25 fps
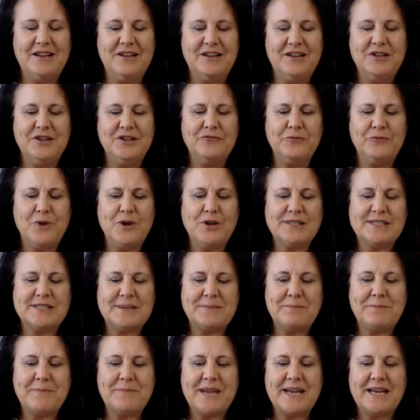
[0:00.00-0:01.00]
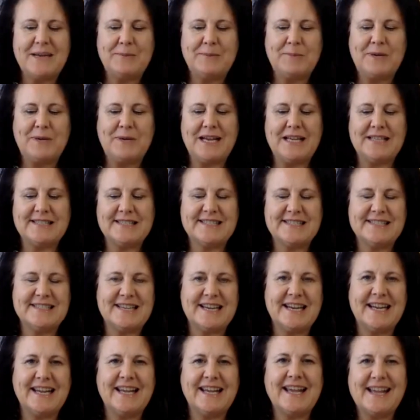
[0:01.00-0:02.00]
You've worked in many places
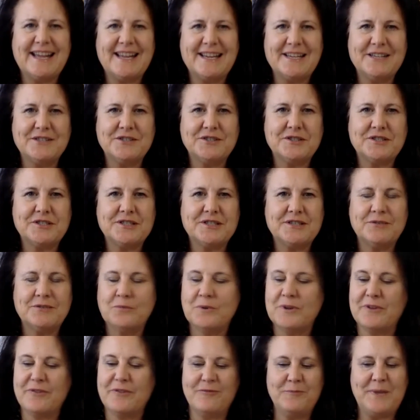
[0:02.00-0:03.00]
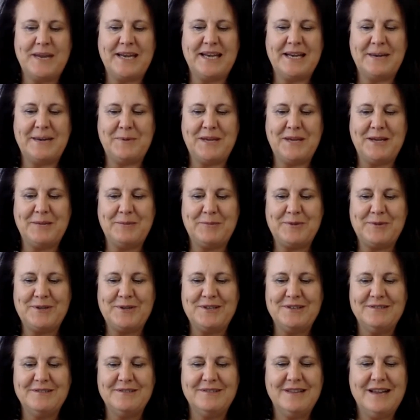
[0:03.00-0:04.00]
and engaged with many
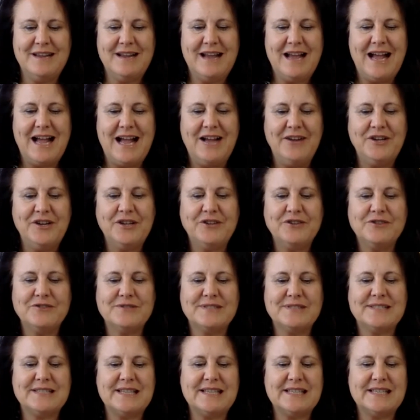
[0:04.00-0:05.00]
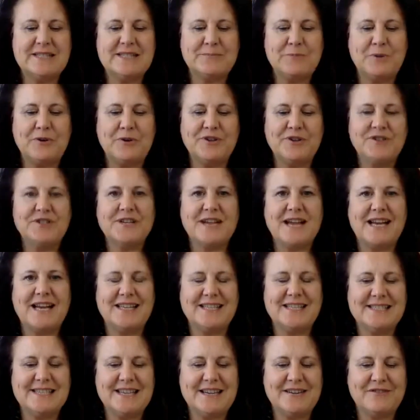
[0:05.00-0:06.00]
people. How do you see
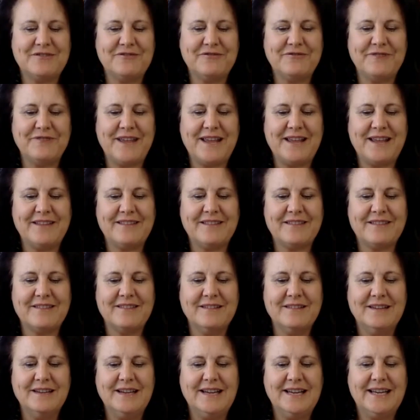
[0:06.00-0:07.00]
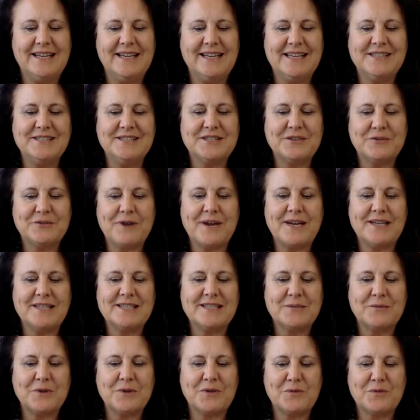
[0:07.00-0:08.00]
spirituality and faith in
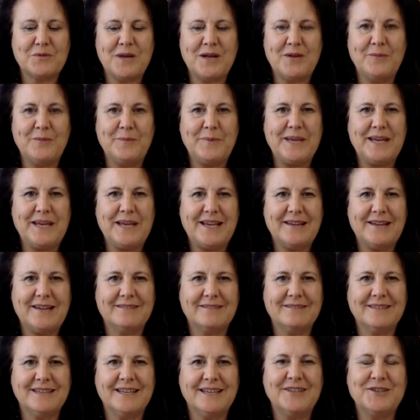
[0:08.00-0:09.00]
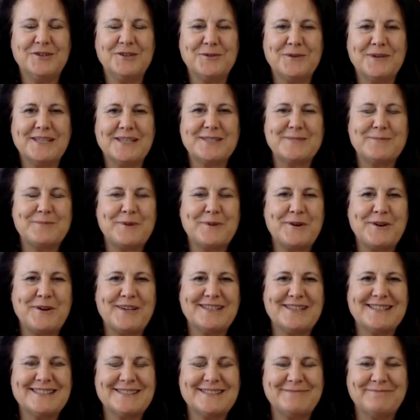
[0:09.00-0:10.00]
integrating with well-being in your
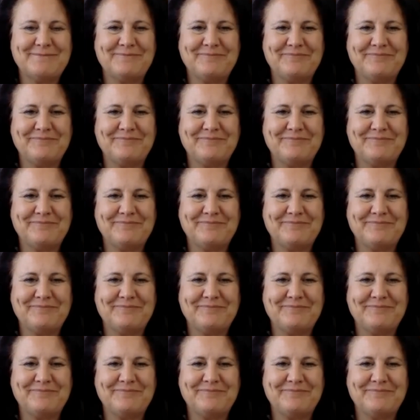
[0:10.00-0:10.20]
experience?